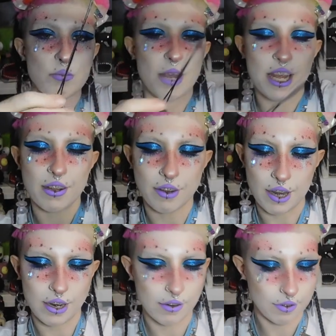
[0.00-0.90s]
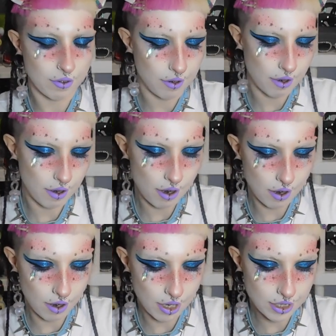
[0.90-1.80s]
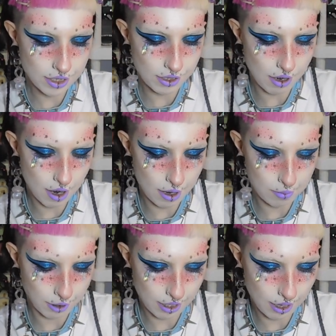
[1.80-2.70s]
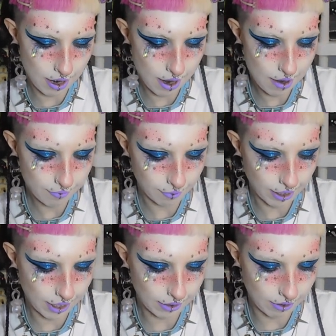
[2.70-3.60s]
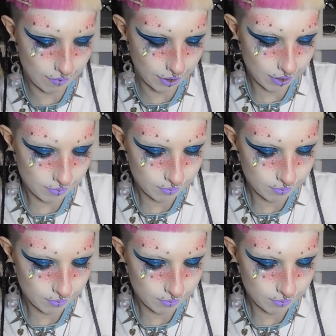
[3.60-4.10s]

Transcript: me. Like, undeniably, I freaking love it.